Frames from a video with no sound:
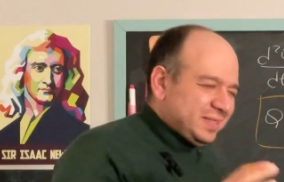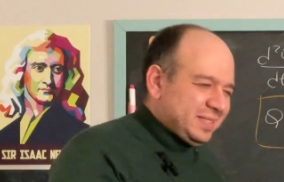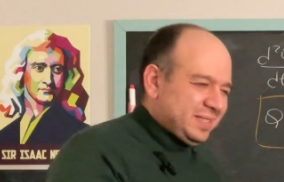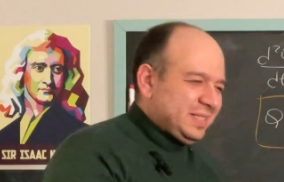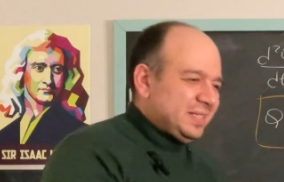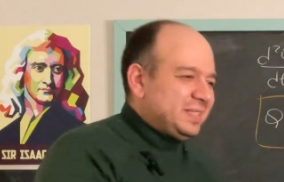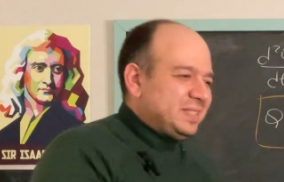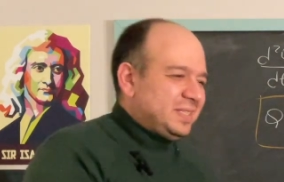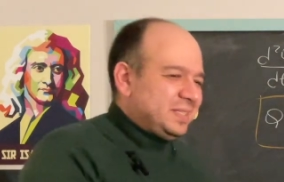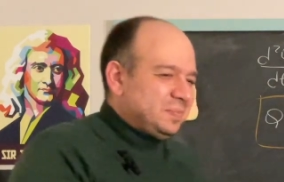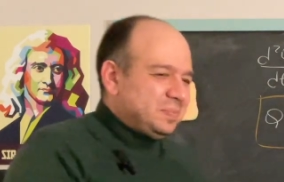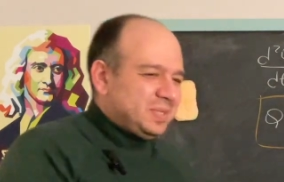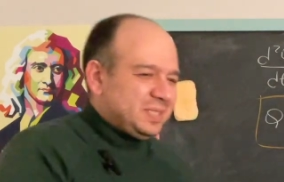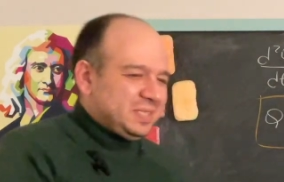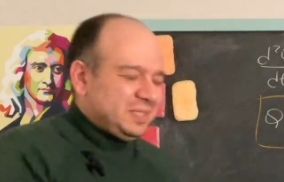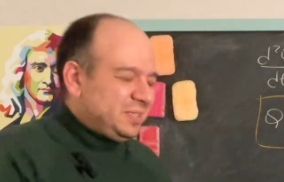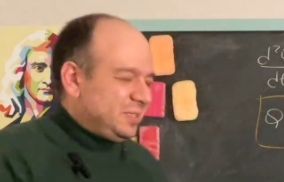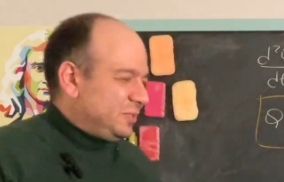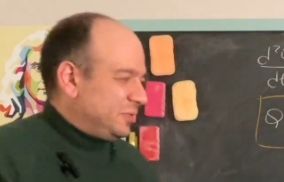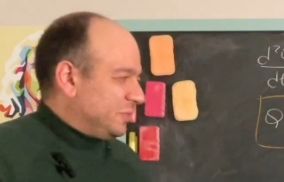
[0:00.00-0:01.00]
Speaker 1: systems,
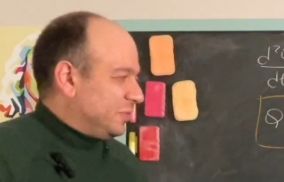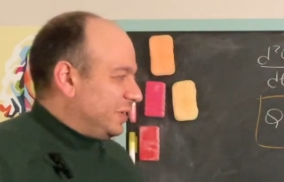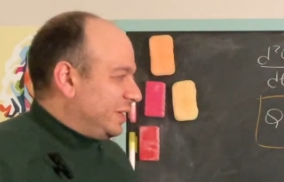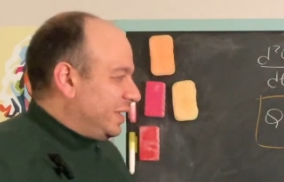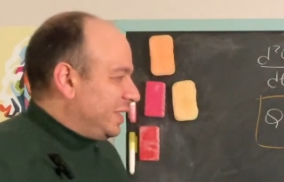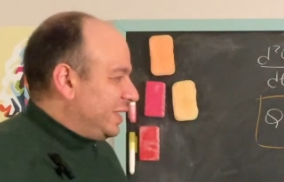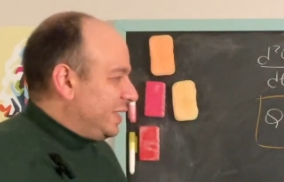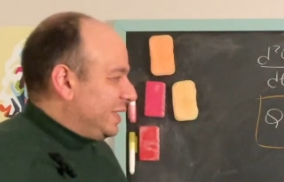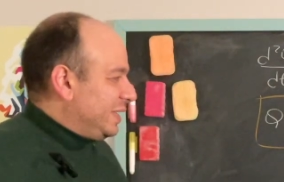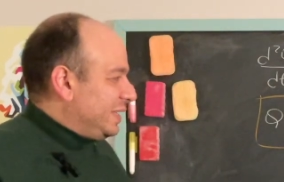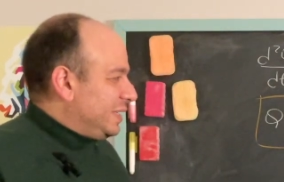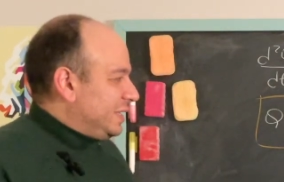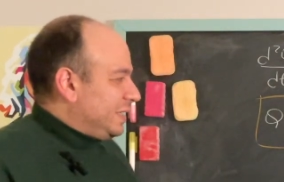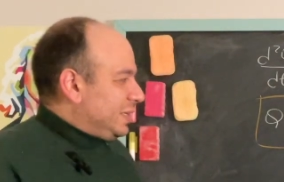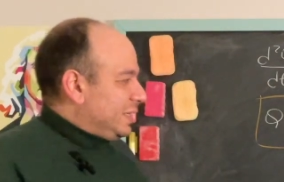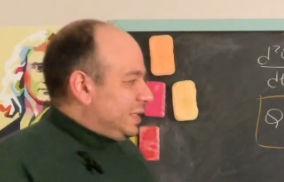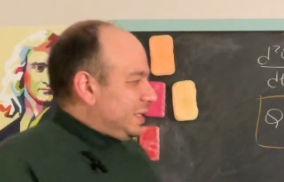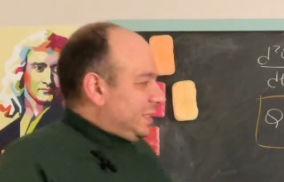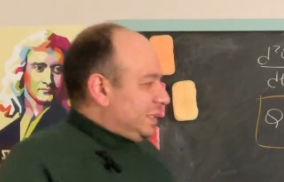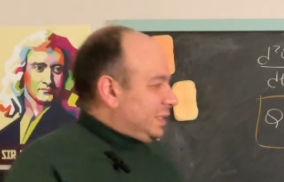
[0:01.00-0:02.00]
sorry.
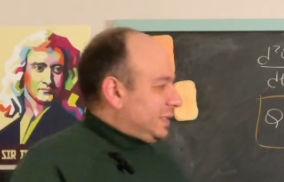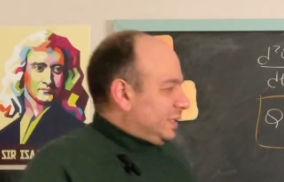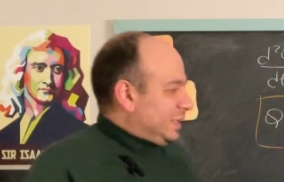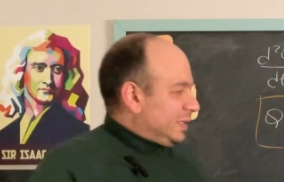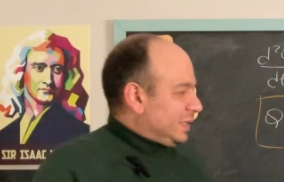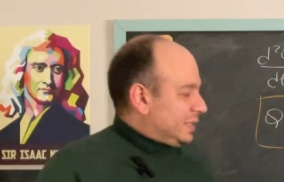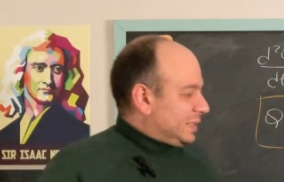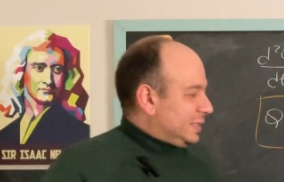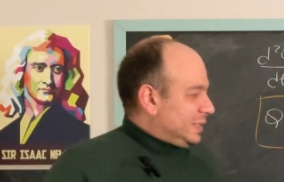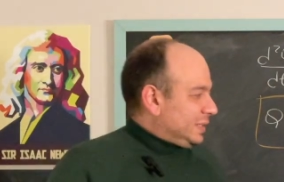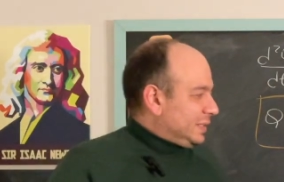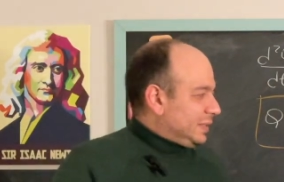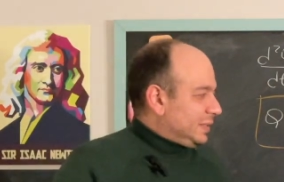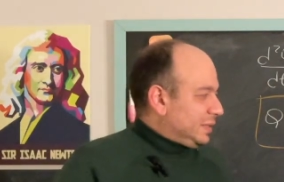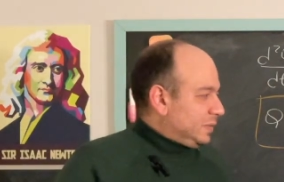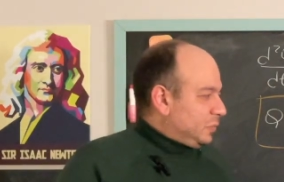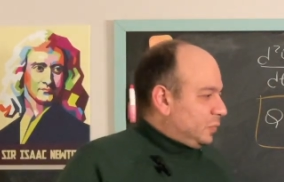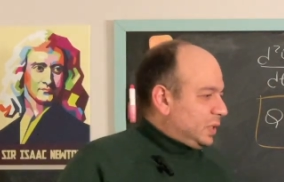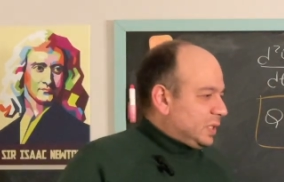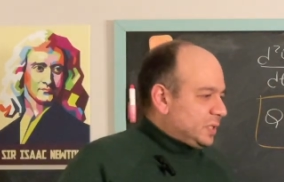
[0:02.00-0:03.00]
Like the
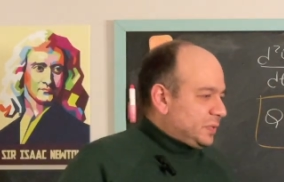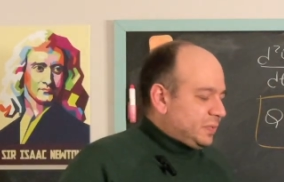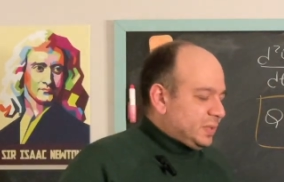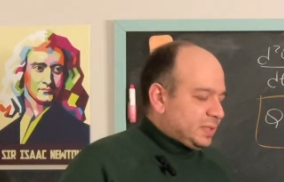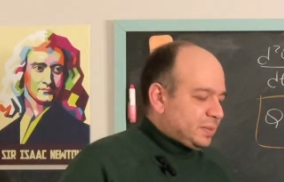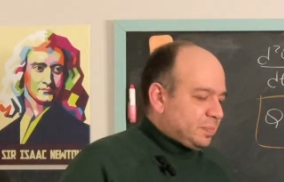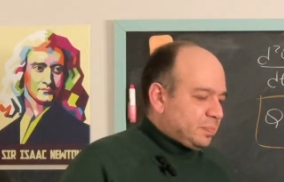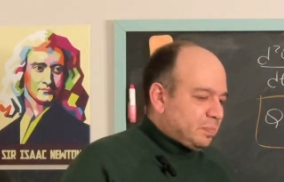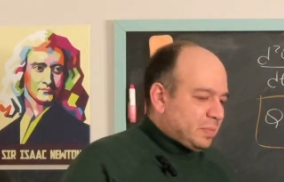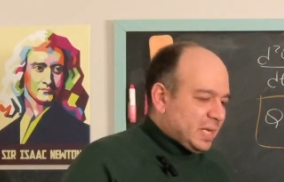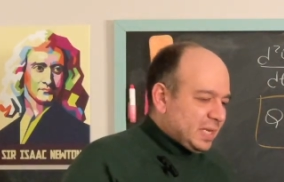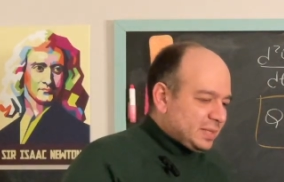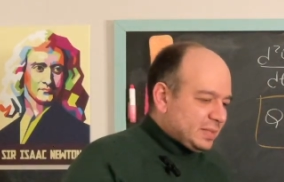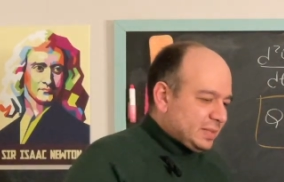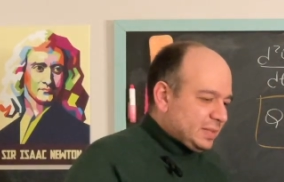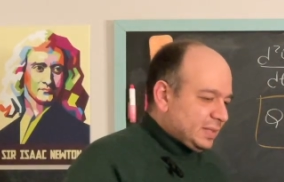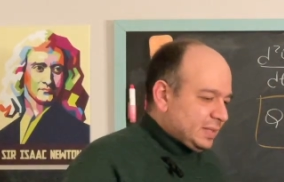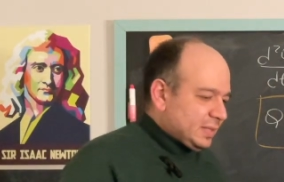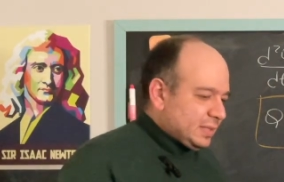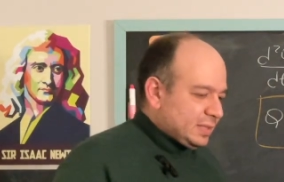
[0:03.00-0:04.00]
ones with
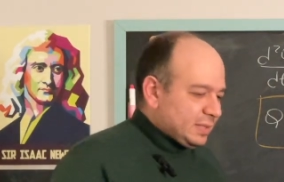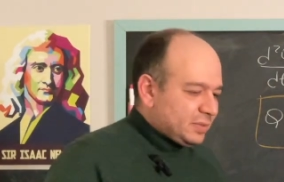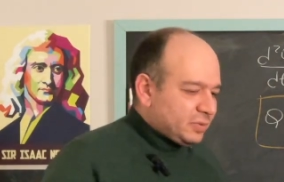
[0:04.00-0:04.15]
masses,